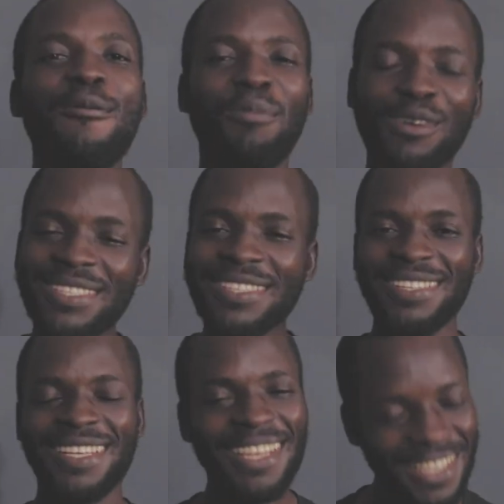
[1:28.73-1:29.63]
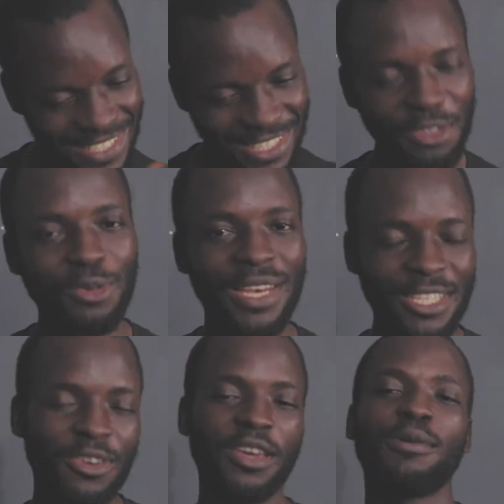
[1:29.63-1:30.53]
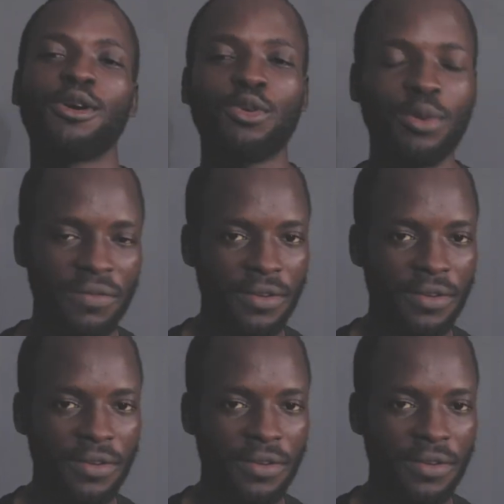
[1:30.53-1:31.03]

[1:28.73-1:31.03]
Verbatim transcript: But still, let's talk about grower